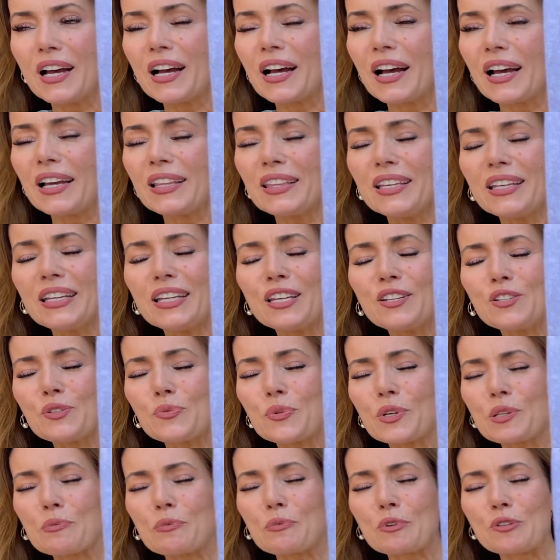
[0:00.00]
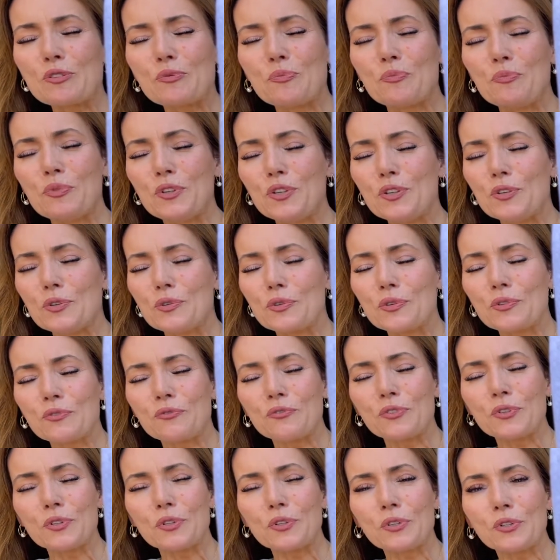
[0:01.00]
I think it is one of the most
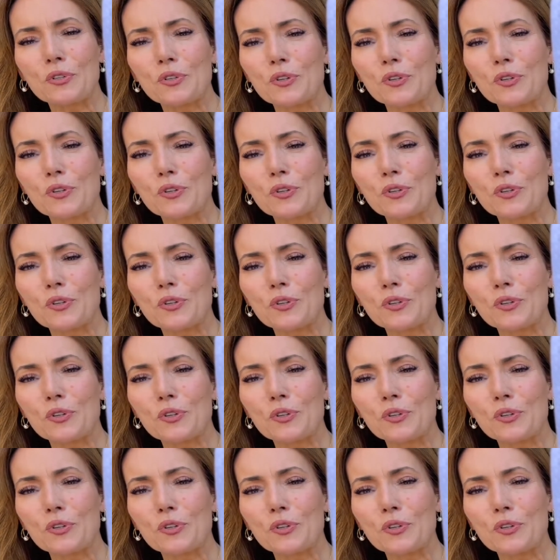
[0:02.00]
beautiful,